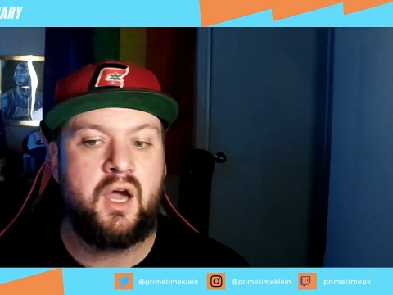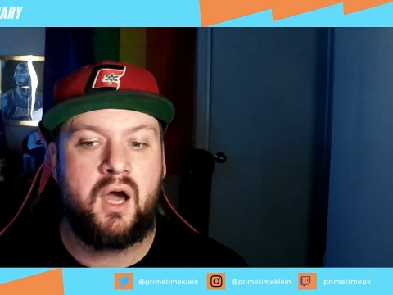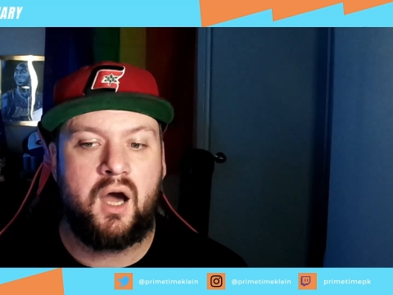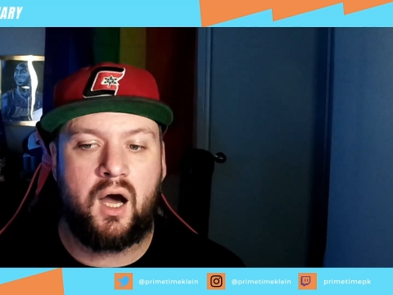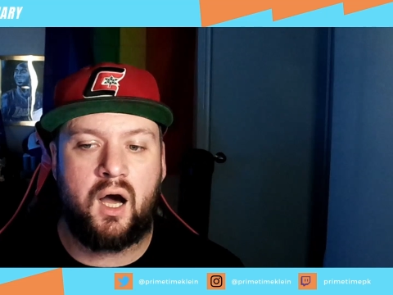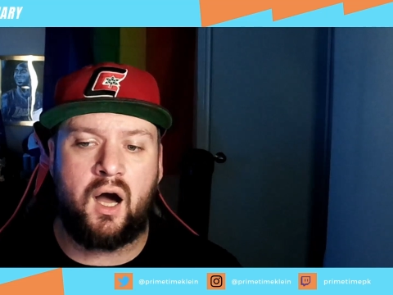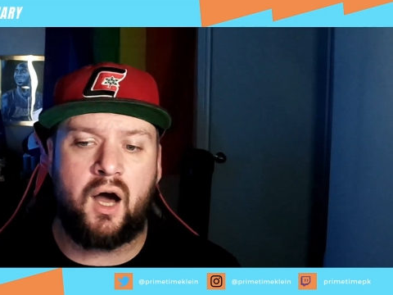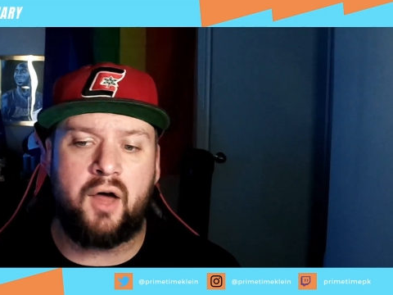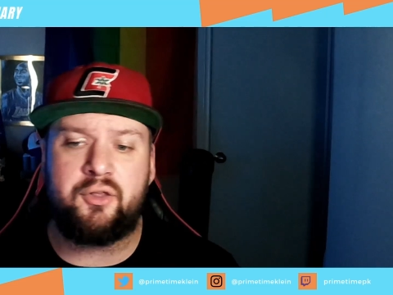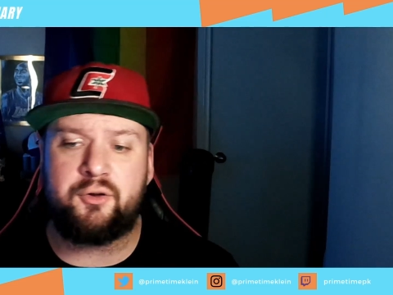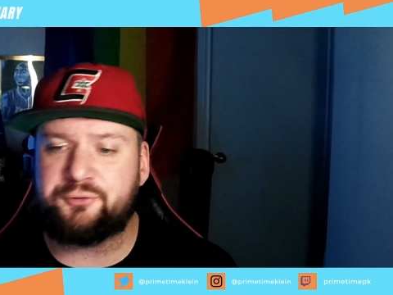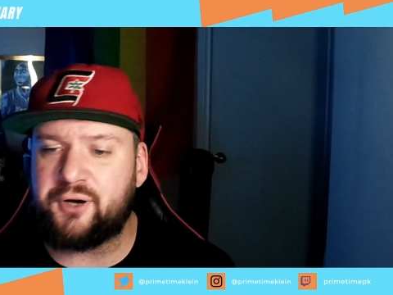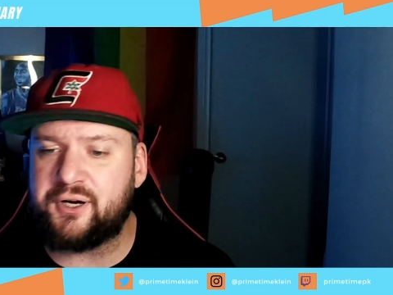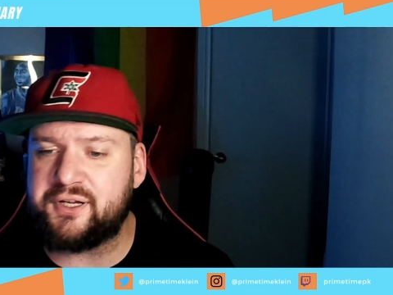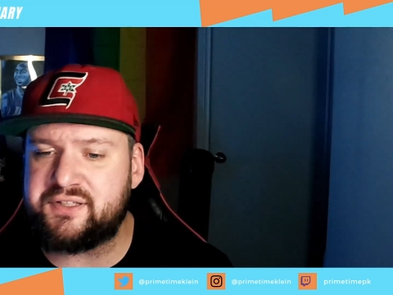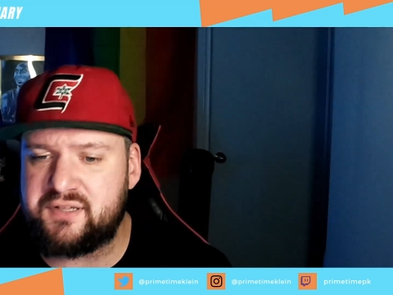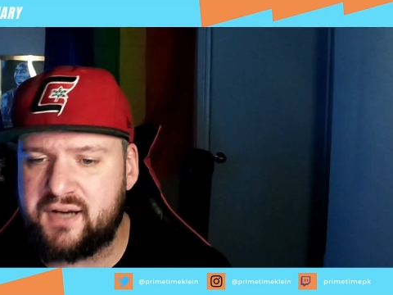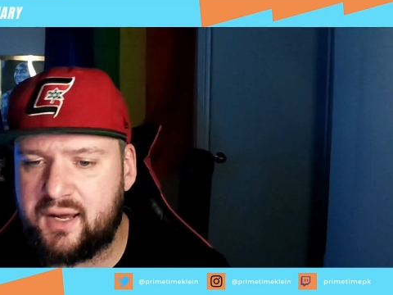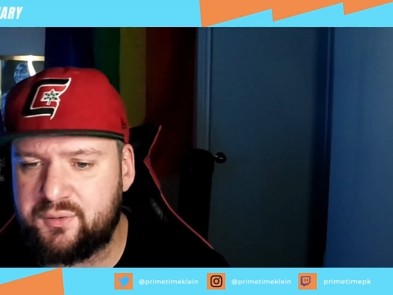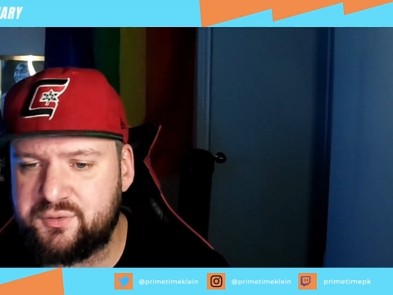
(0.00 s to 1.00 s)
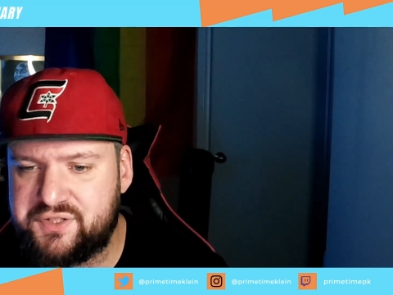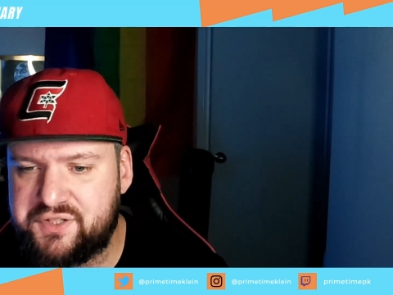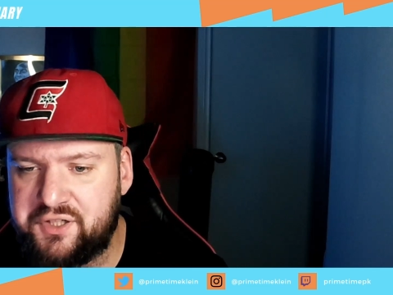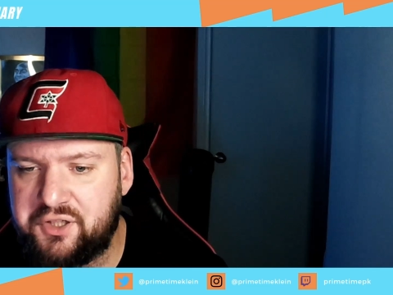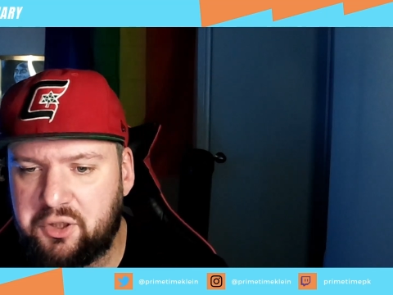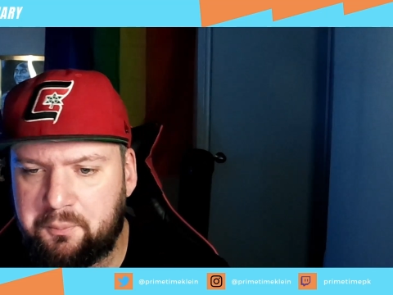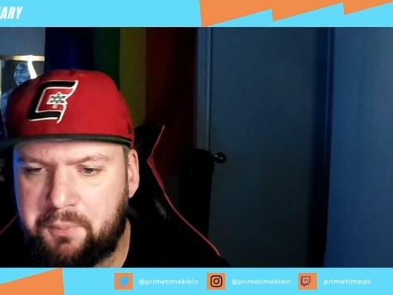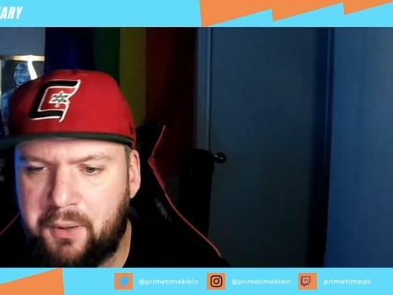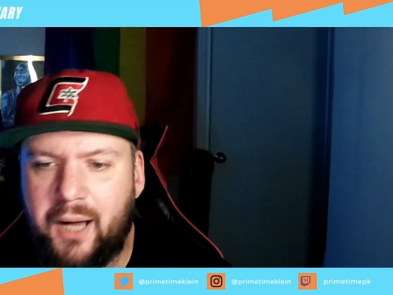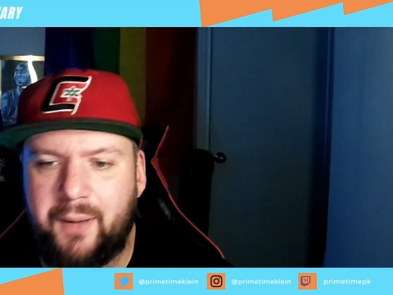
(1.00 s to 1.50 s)
Uh, other fights announced
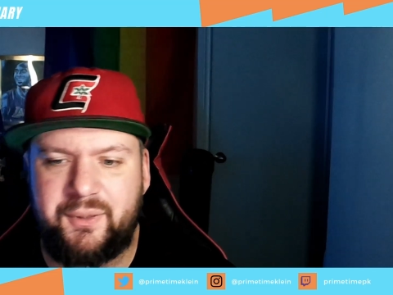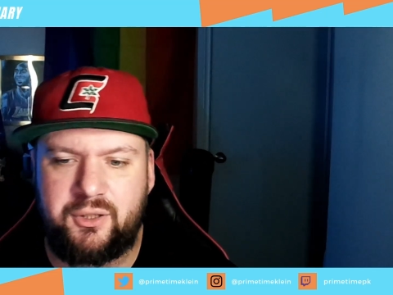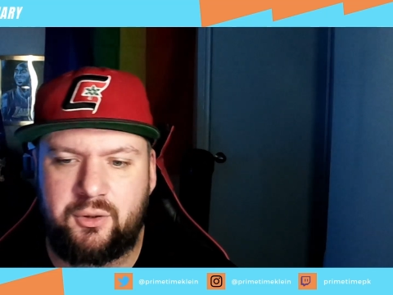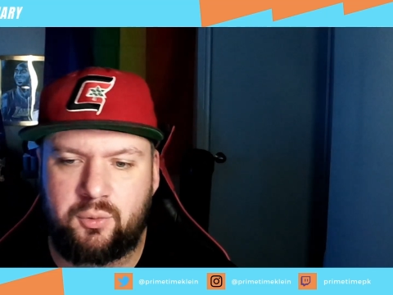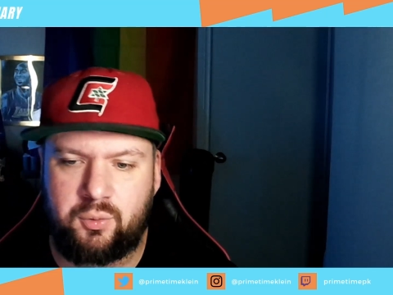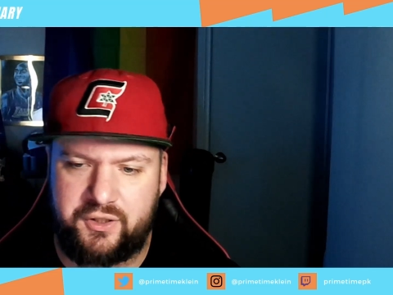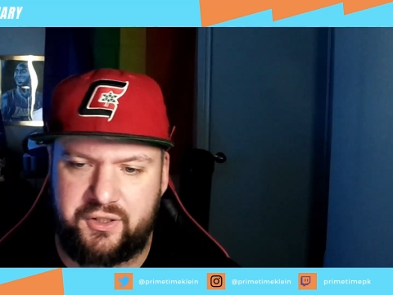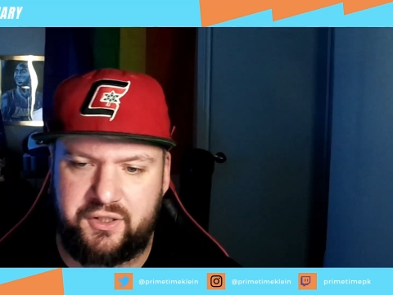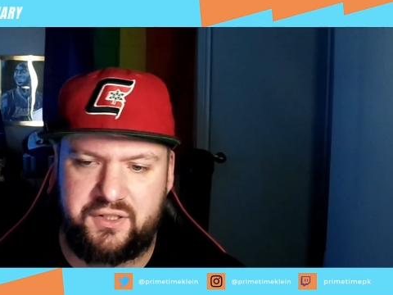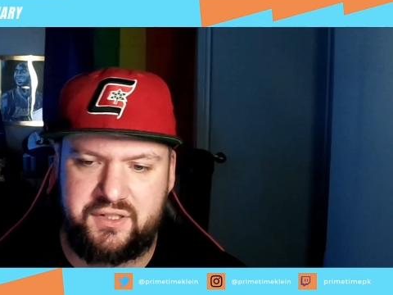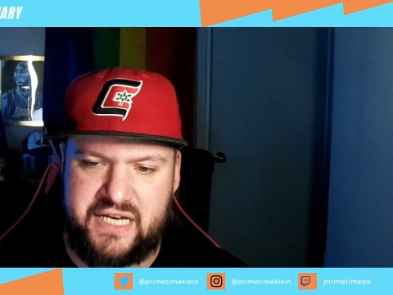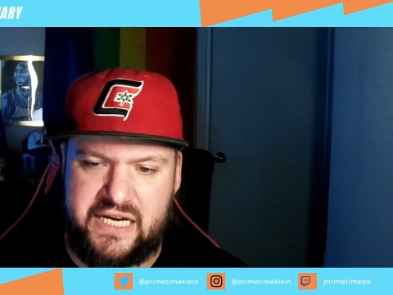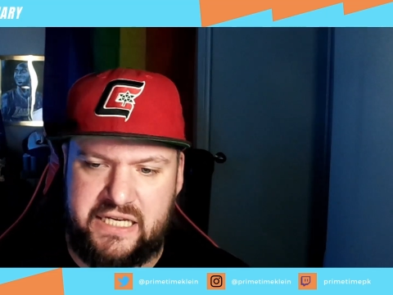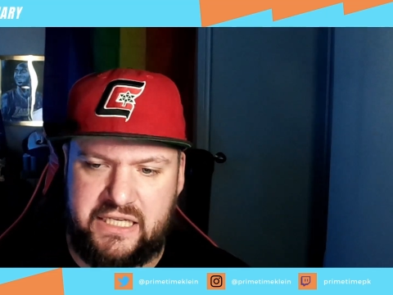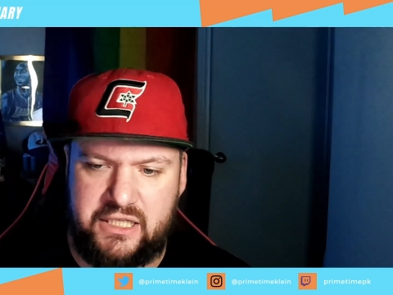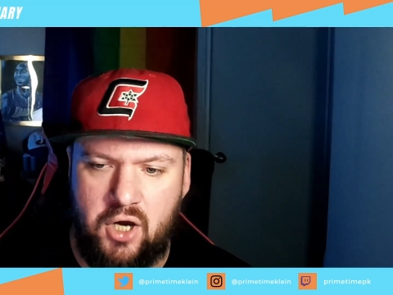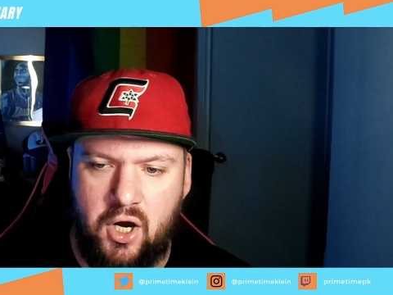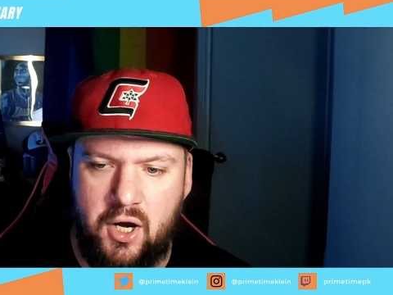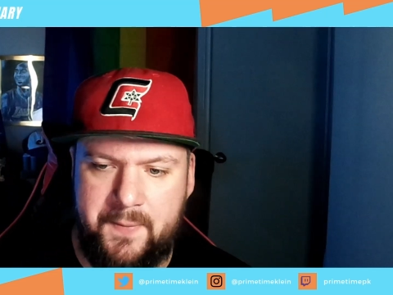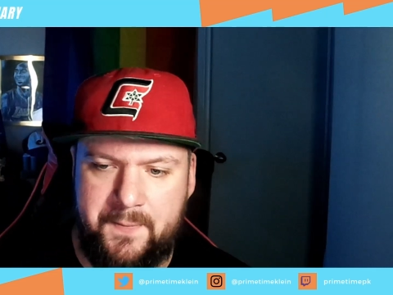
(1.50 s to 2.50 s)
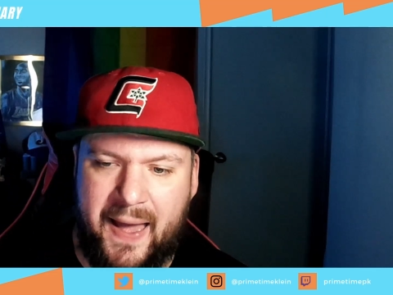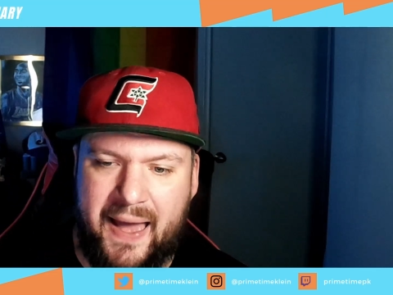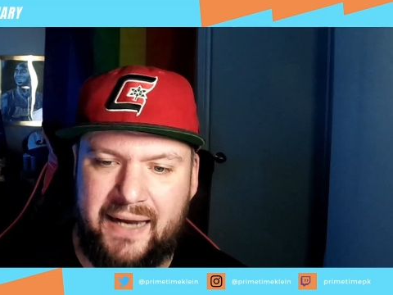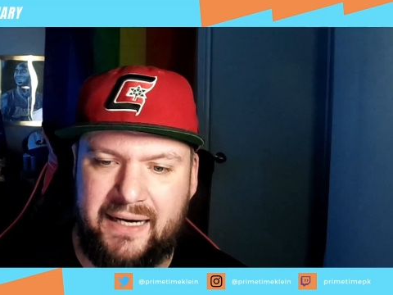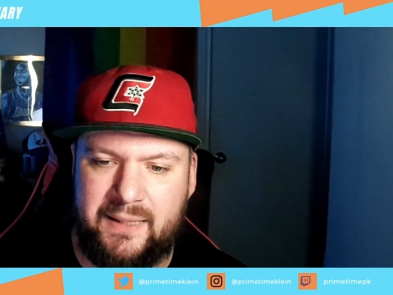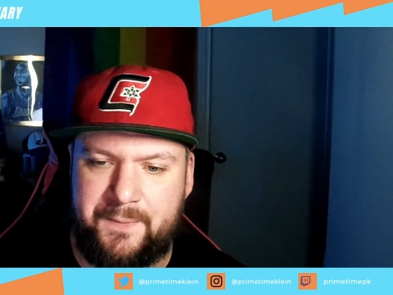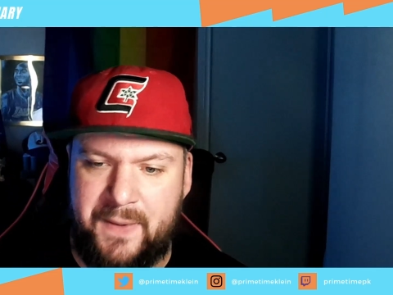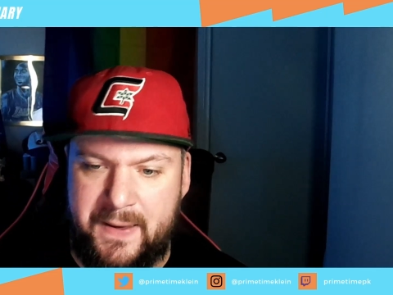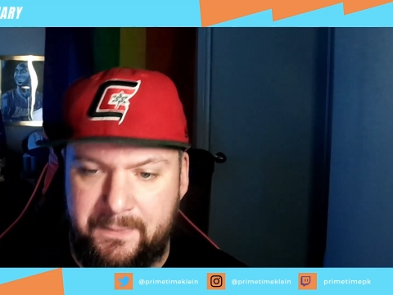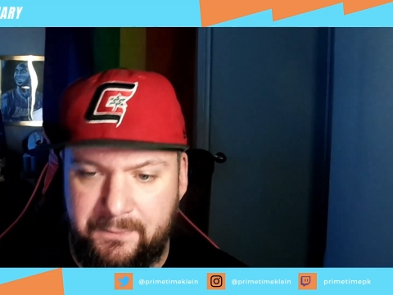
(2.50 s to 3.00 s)
here: Bobby Green taking on Paddy
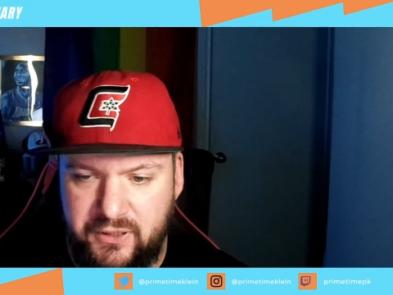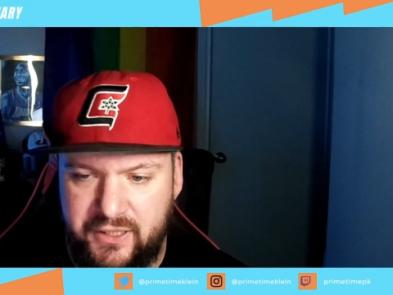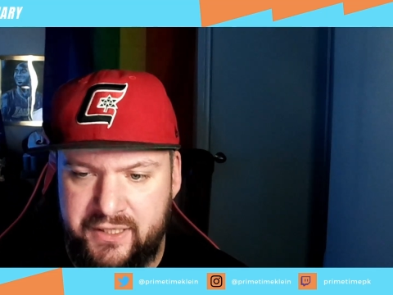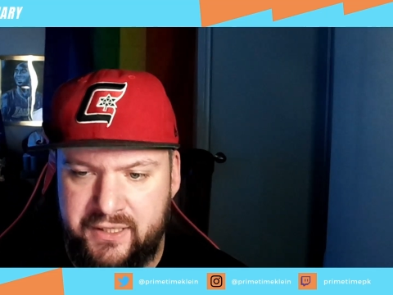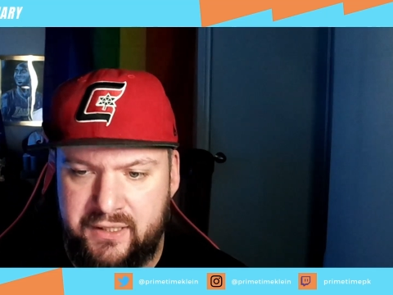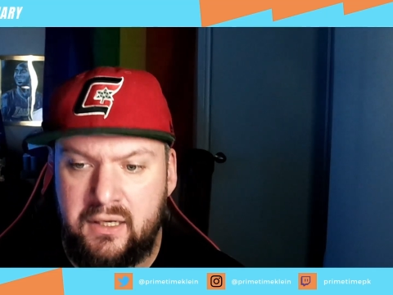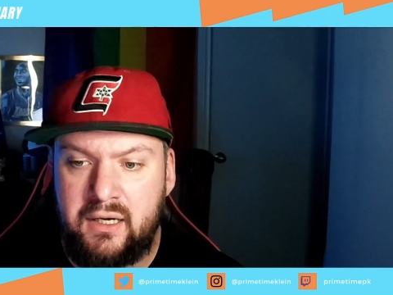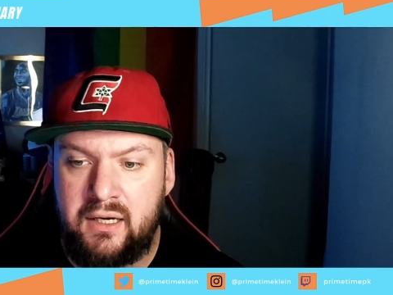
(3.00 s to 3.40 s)
Pimblett.